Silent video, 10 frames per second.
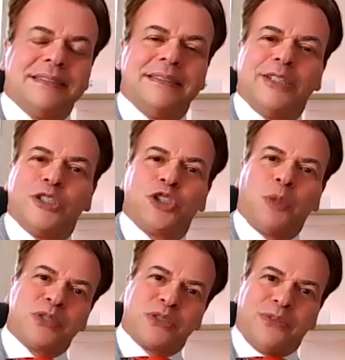in the
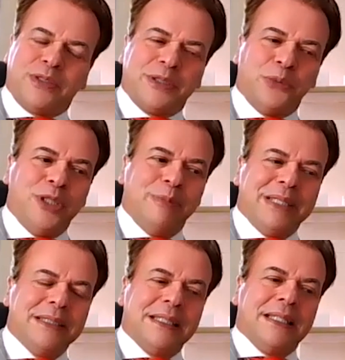shops for the
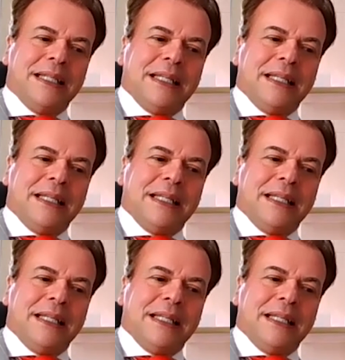women.